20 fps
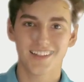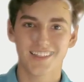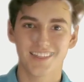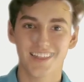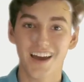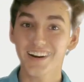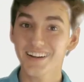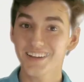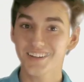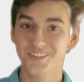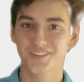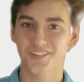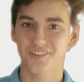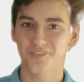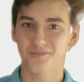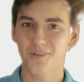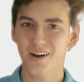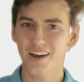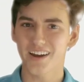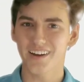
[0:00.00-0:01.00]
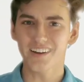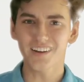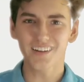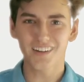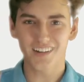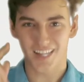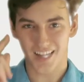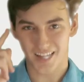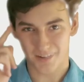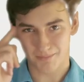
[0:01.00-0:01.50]
That easier way,
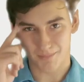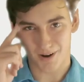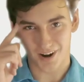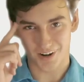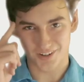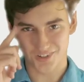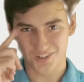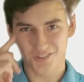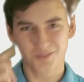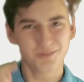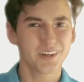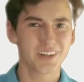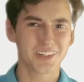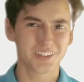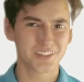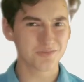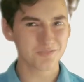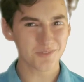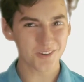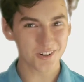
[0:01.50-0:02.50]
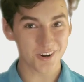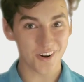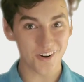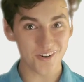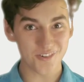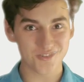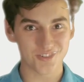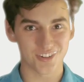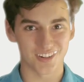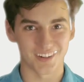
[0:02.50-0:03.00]
mind you, is
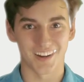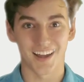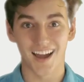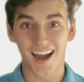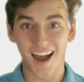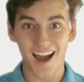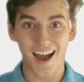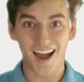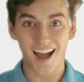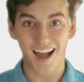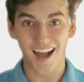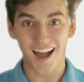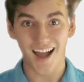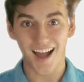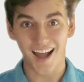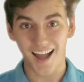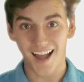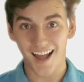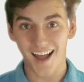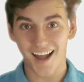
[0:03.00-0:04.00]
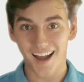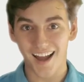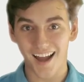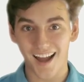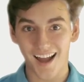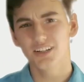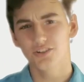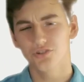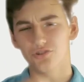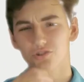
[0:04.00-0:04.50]
recursion.
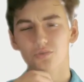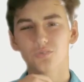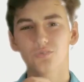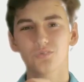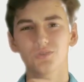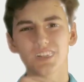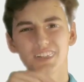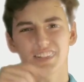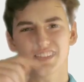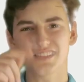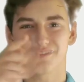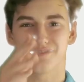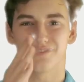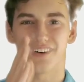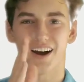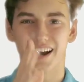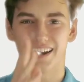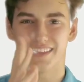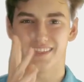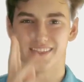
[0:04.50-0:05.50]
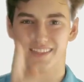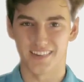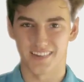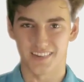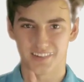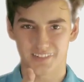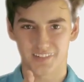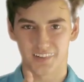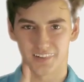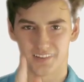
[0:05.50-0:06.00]
So let's divide
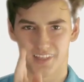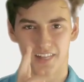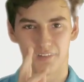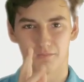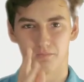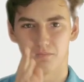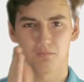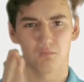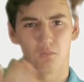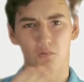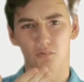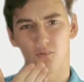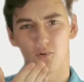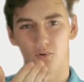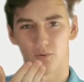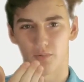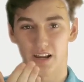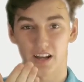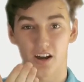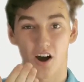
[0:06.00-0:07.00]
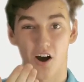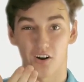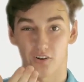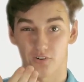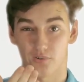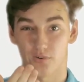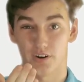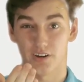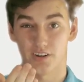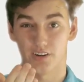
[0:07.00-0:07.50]
this and then before we
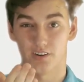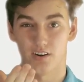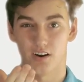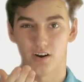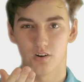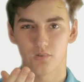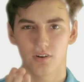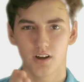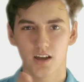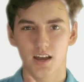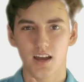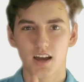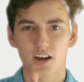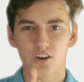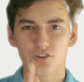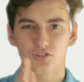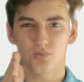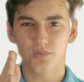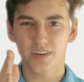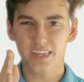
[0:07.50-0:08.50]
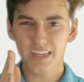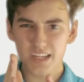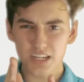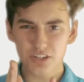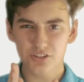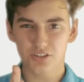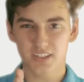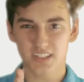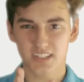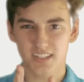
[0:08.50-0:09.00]
conquer it, you know? So
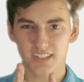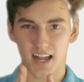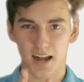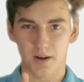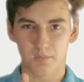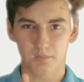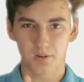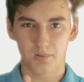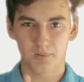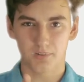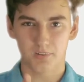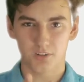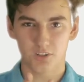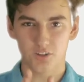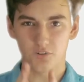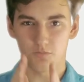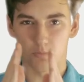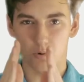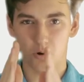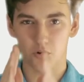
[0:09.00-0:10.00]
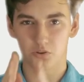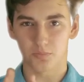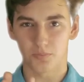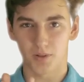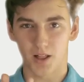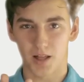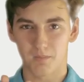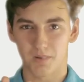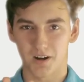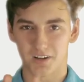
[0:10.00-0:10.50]
each step you
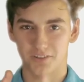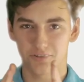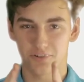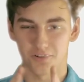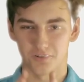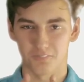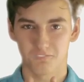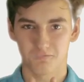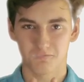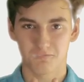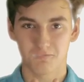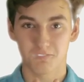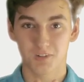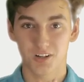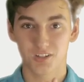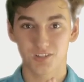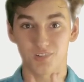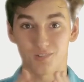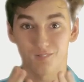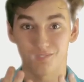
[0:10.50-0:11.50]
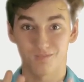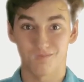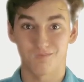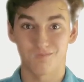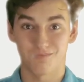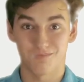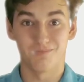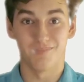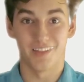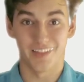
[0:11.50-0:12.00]
multiply by 2. So
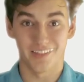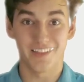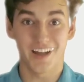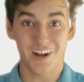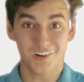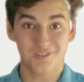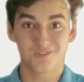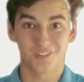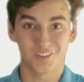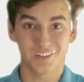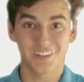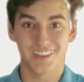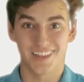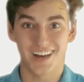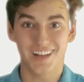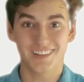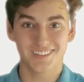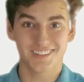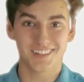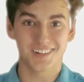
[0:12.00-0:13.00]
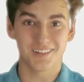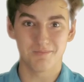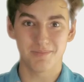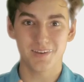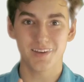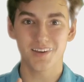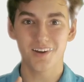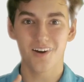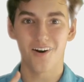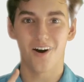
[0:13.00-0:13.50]
naturally that's going to
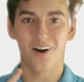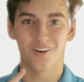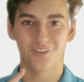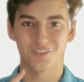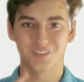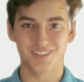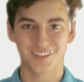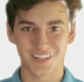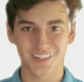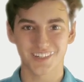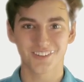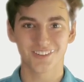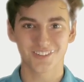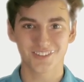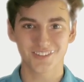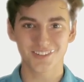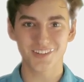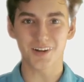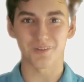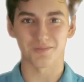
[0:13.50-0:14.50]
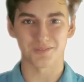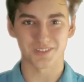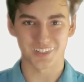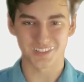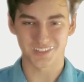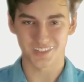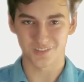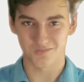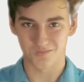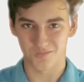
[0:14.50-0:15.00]
be our singular step,
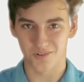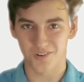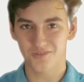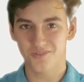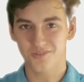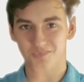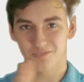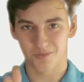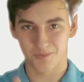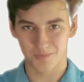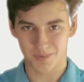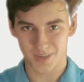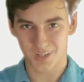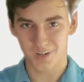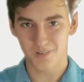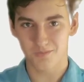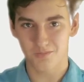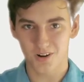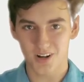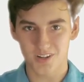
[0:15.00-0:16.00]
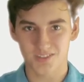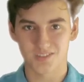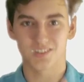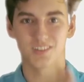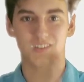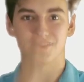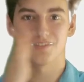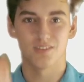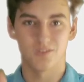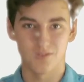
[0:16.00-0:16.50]
since it's one repeated
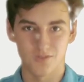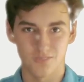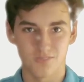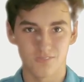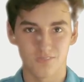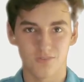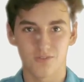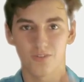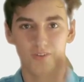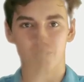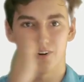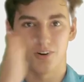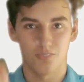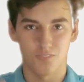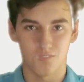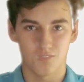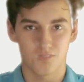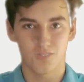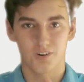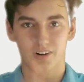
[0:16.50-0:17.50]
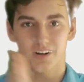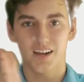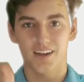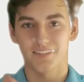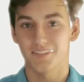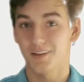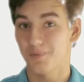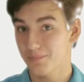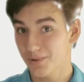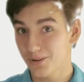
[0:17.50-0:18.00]
process over and over
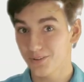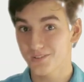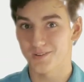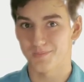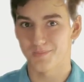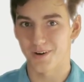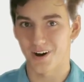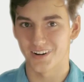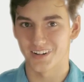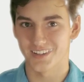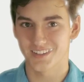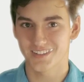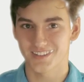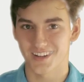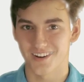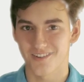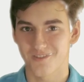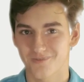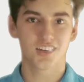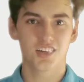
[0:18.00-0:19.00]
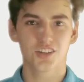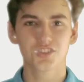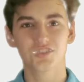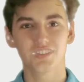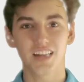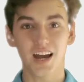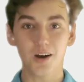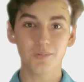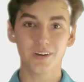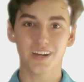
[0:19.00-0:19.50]
again that builds upon itself. So
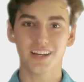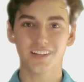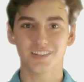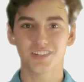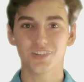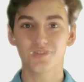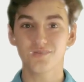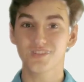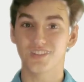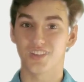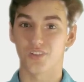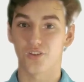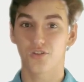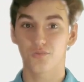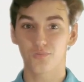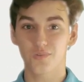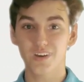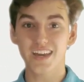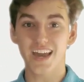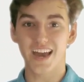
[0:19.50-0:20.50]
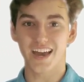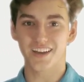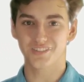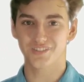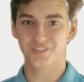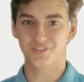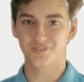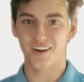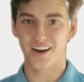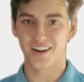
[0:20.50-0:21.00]
now we get to use the 3S
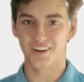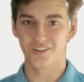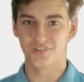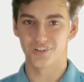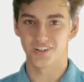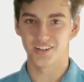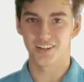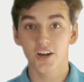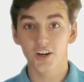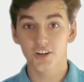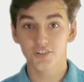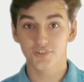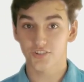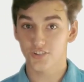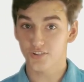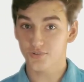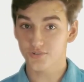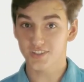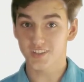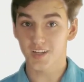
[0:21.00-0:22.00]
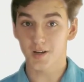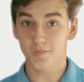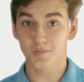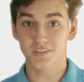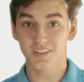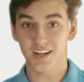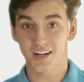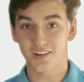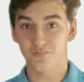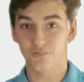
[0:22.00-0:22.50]
strategy. So those steps
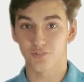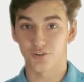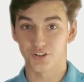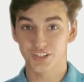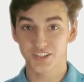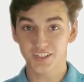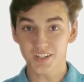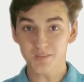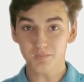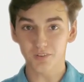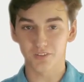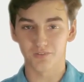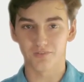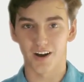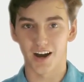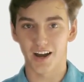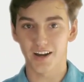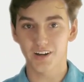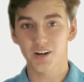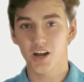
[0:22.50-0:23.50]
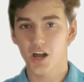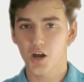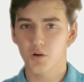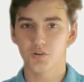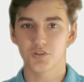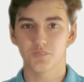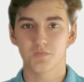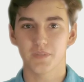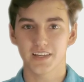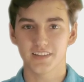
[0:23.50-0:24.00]
stand for simplify,
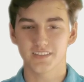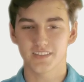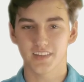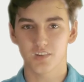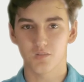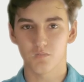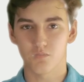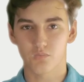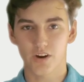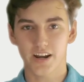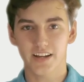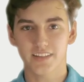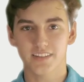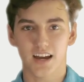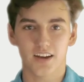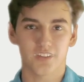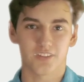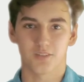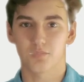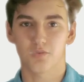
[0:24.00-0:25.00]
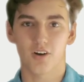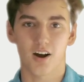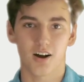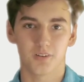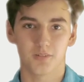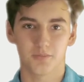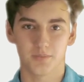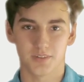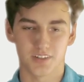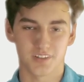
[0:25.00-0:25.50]
which means that you break down the
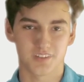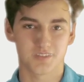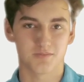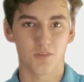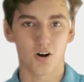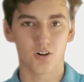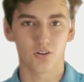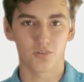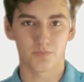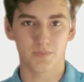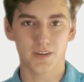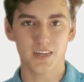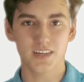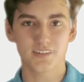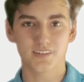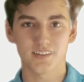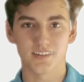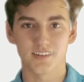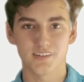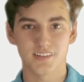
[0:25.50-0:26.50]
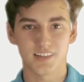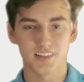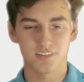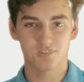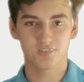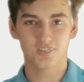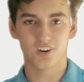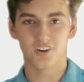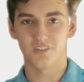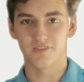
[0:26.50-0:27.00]
problem into smaller pieces and
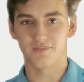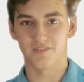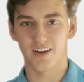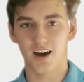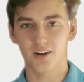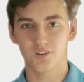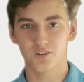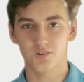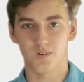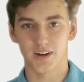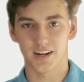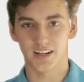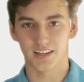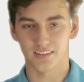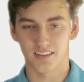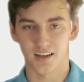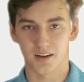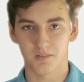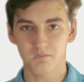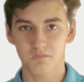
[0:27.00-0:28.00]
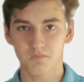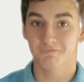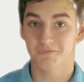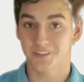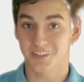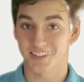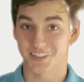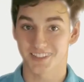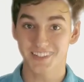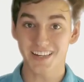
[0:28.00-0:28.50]
start evaluating them.
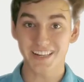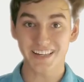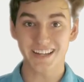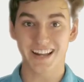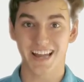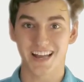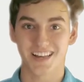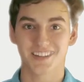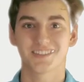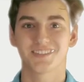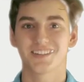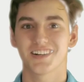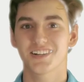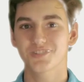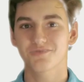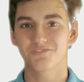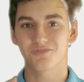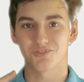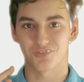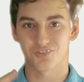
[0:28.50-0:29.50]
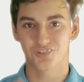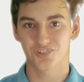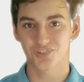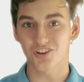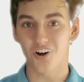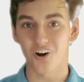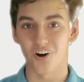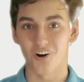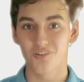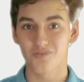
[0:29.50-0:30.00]
The second S stands for
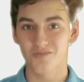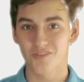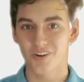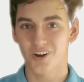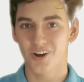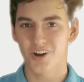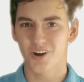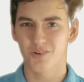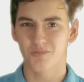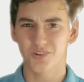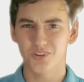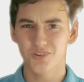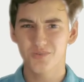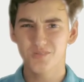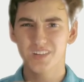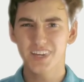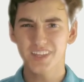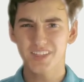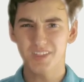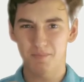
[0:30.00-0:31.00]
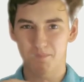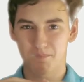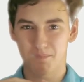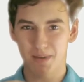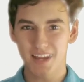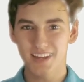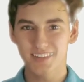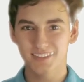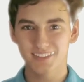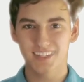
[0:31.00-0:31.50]
solve, where you get the
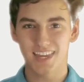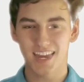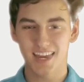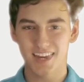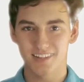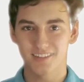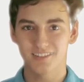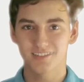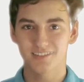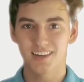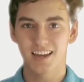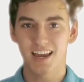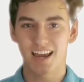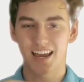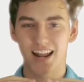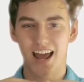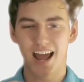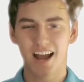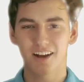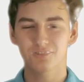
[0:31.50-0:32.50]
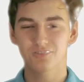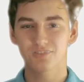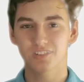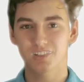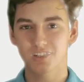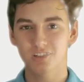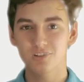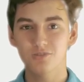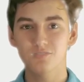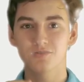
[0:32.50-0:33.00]
base case and actually
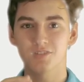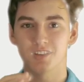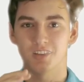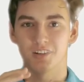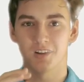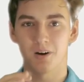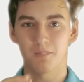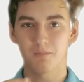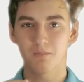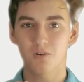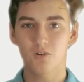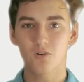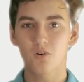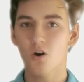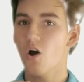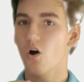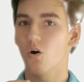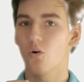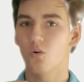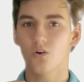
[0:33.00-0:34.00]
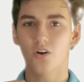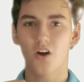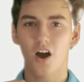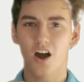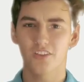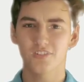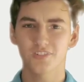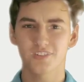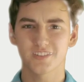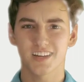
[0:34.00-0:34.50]
use the number or
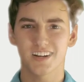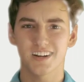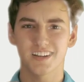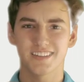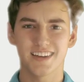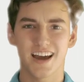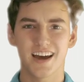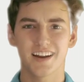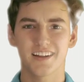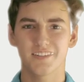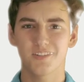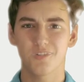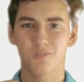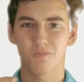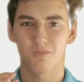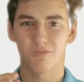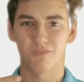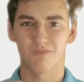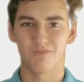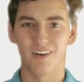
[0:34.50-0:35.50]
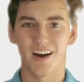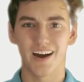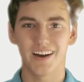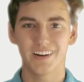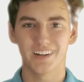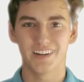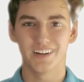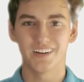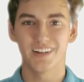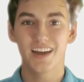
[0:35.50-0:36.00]
other set of data that you're
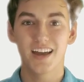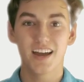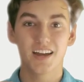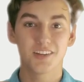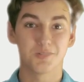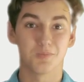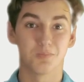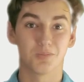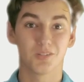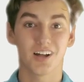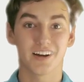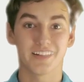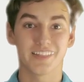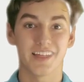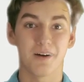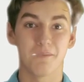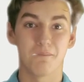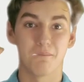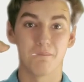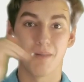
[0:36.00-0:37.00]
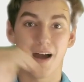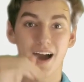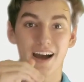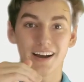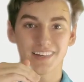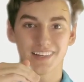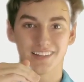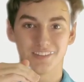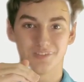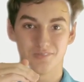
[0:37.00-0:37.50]
provided to plug that
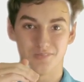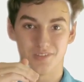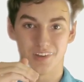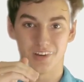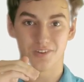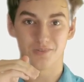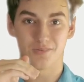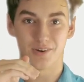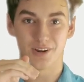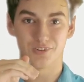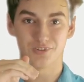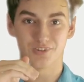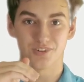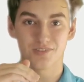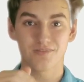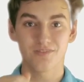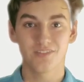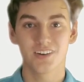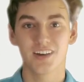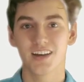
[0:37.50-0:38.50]
back into the equation.